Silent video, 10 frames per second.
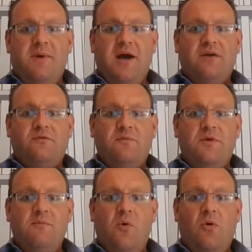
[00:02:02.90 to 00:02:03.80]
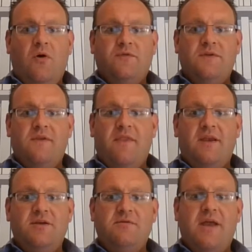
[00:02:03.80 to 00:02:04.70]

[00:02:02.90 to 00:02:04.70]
buying from you more often than they do